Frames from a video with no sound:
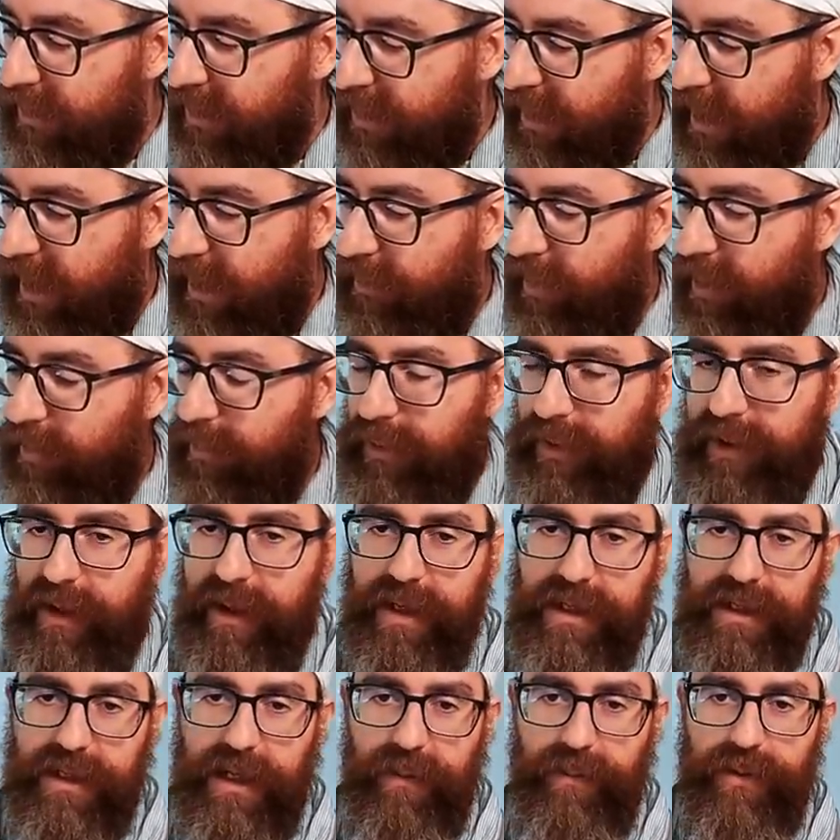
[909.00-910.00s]
I will put the
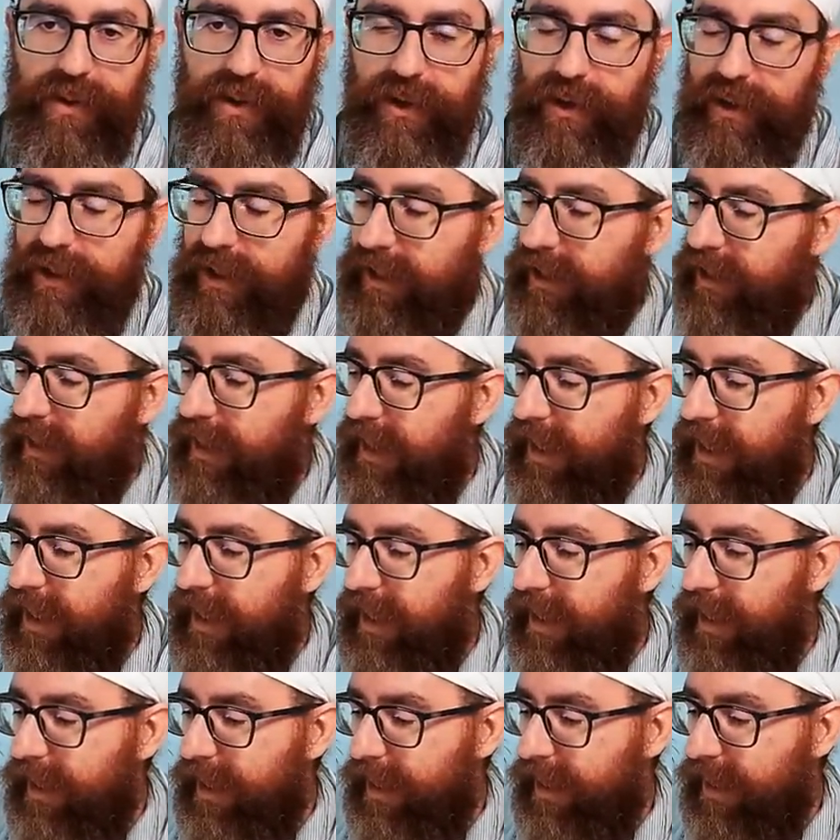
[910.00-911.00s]
description in
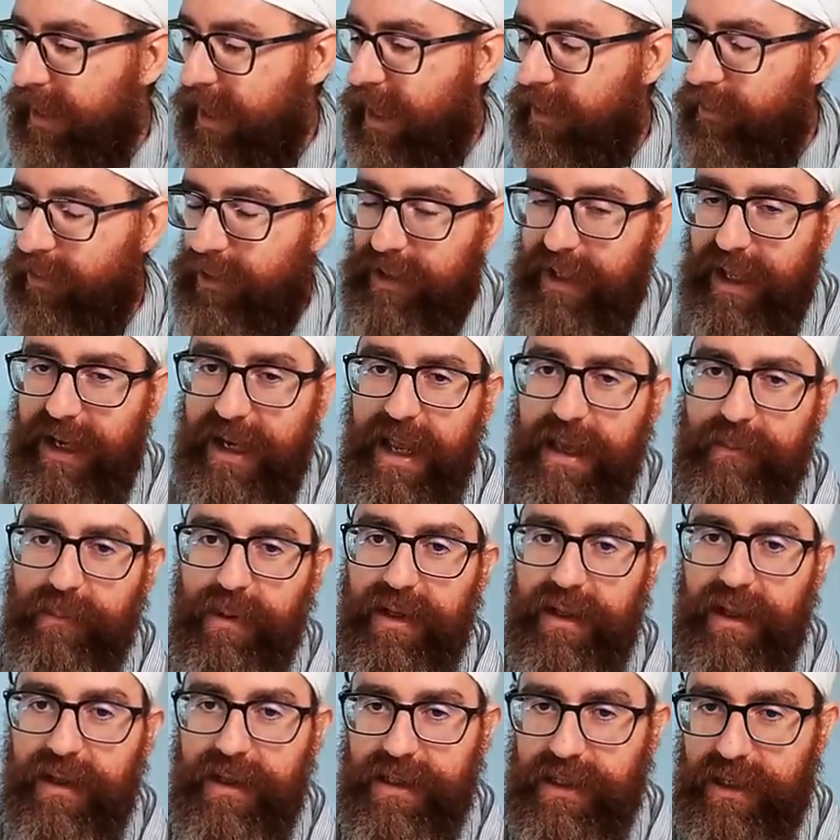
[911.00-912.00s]
the name
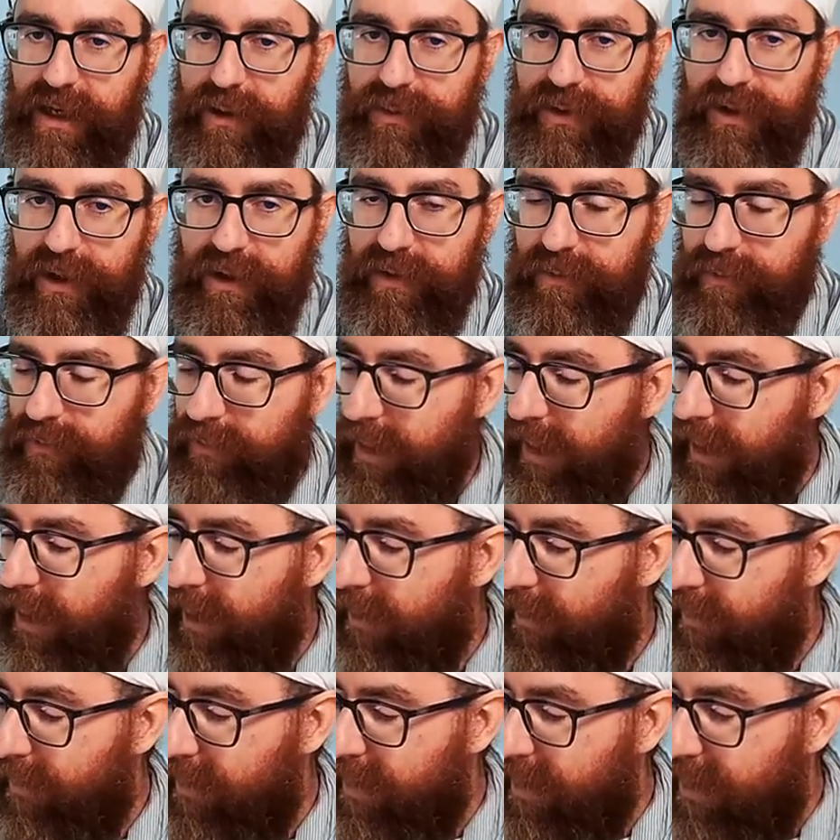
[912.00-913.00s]
in the description
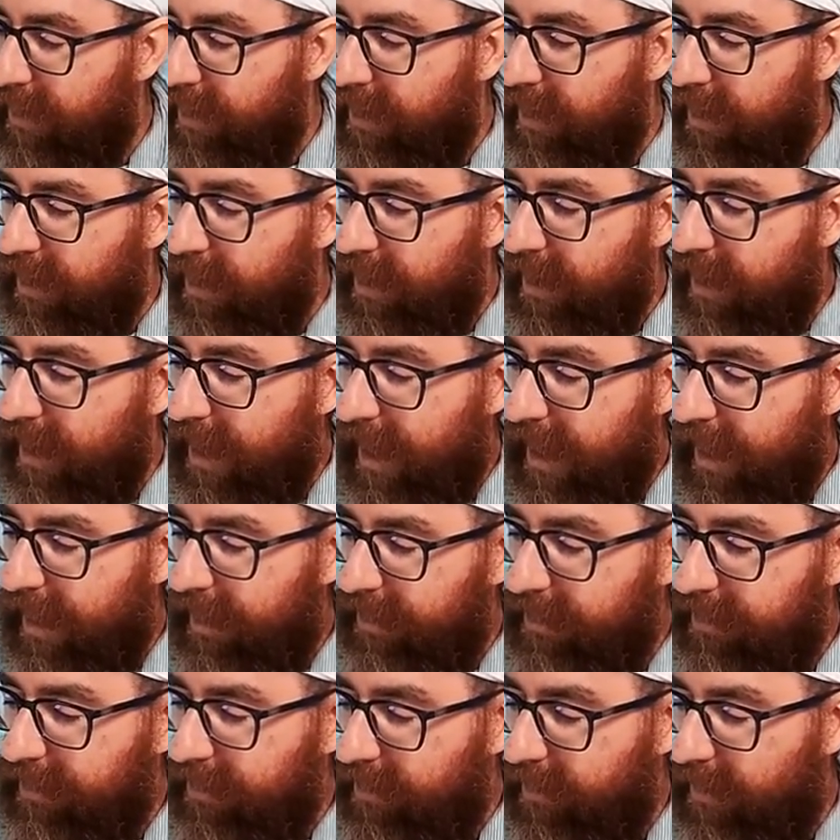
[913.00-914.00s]
below.
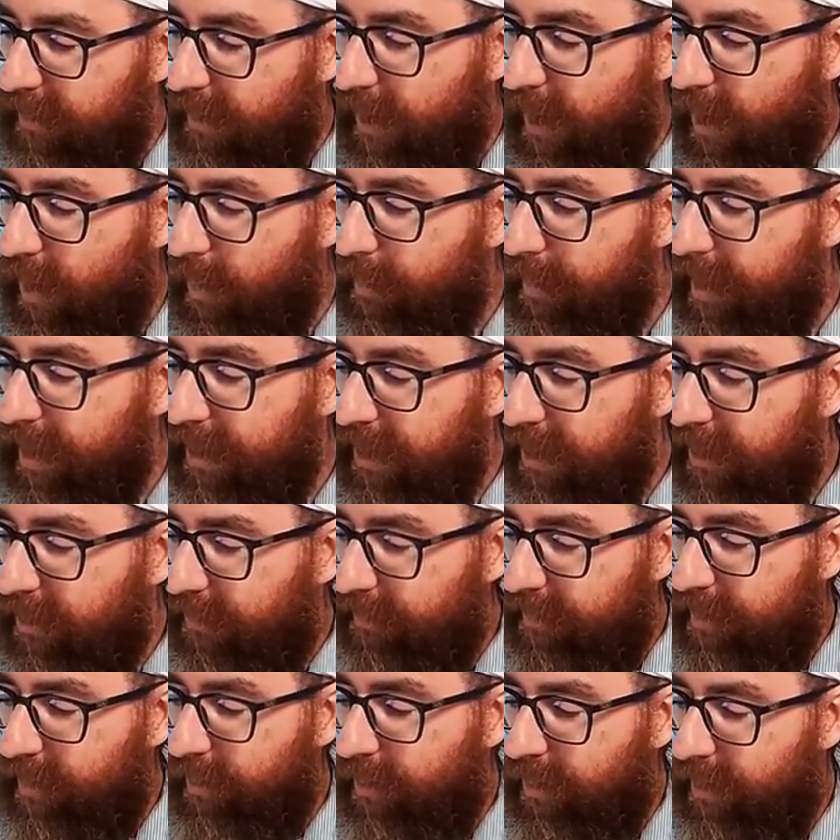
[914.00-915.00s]
And how many
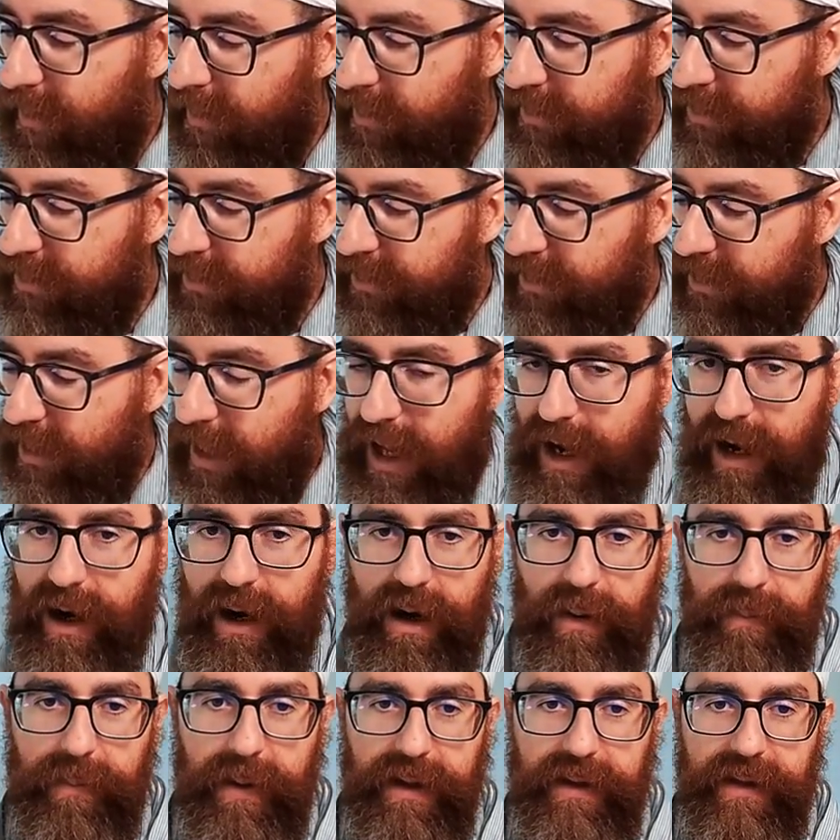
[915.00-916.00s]
of the words
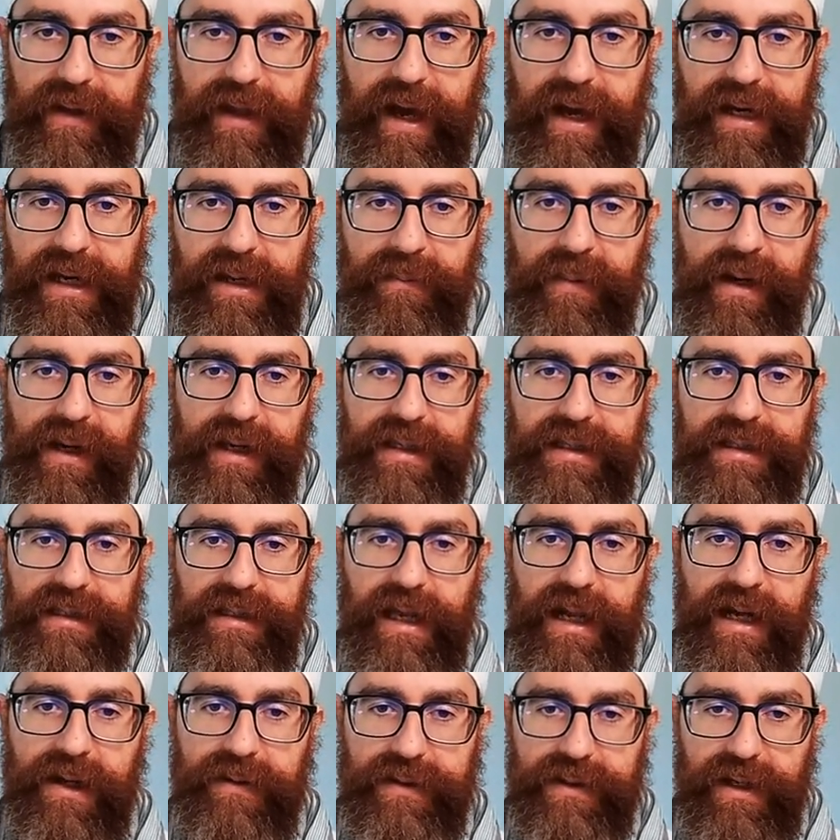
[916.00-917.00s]
are about the animal
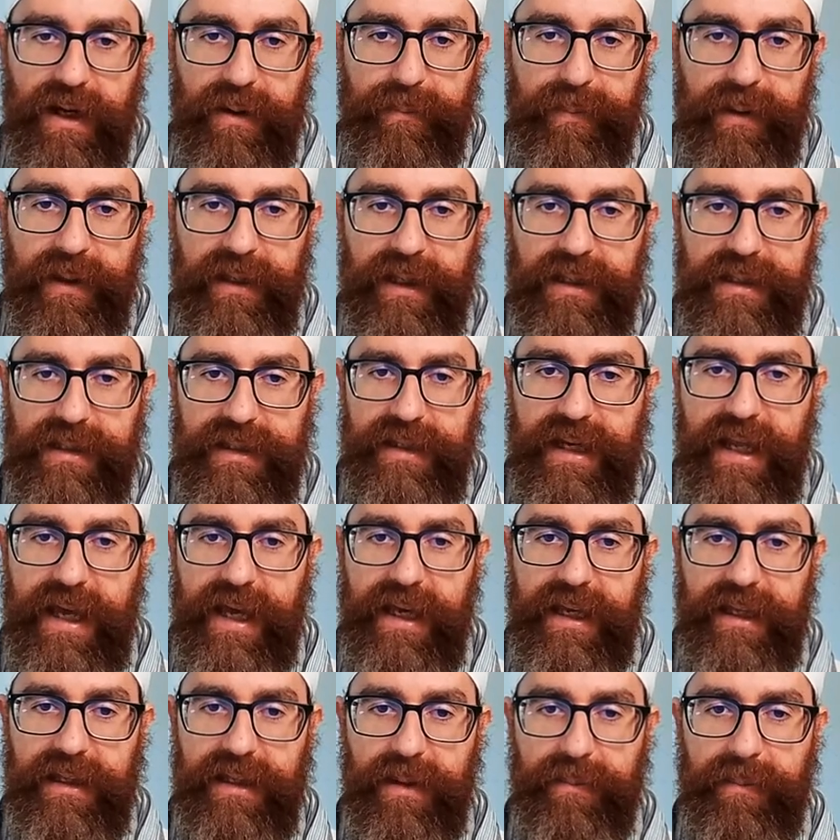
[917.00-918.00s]
itself, serpent and
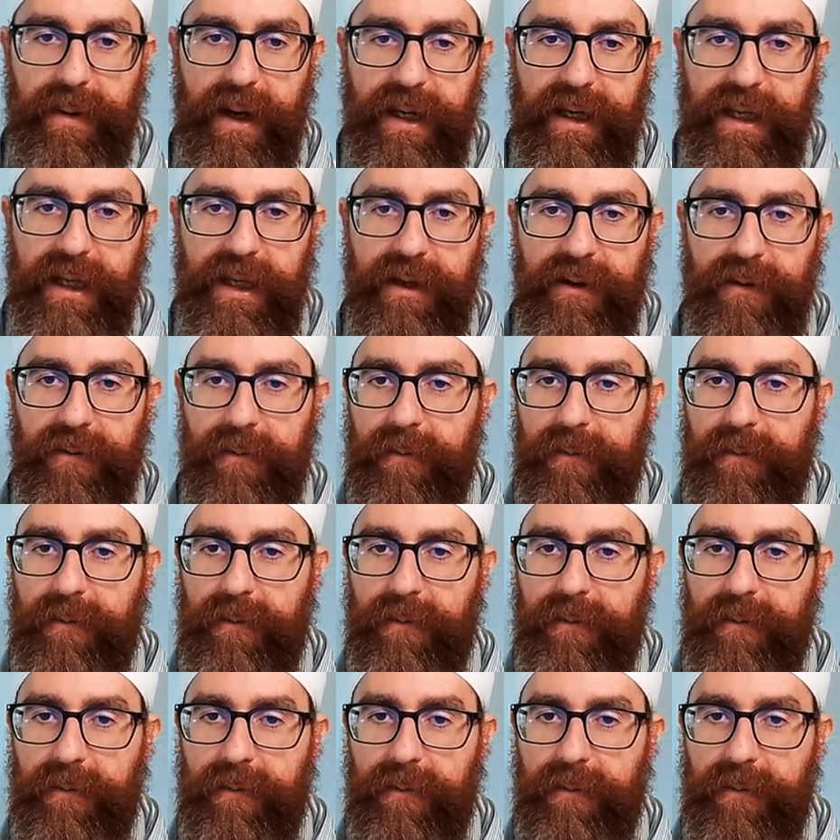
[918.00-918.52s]
snake, the body.